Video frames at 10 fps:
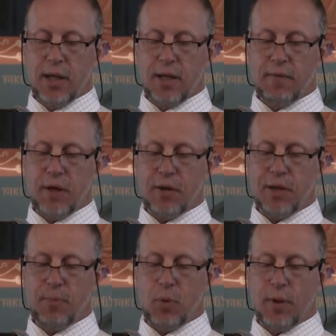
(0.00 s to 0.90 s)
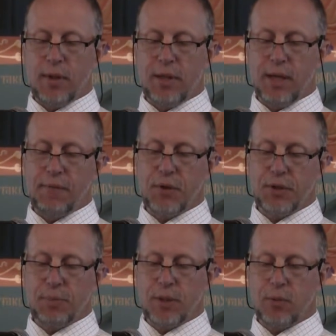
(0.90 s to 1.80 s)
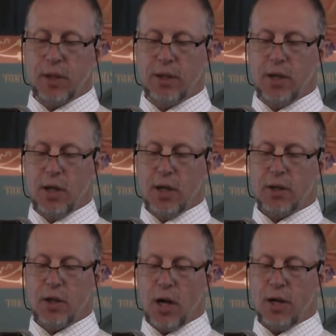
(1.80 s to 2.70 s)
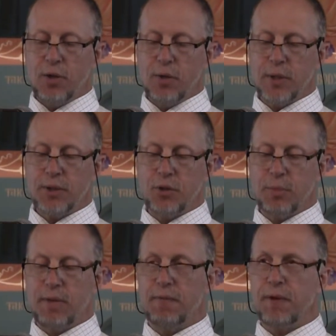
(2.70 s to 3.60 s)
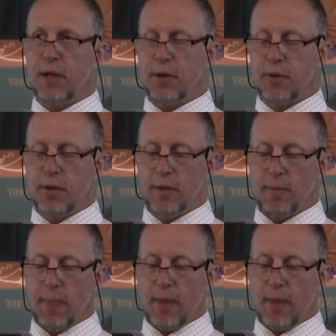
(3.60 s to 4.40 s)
the very important difference between God who is to be feared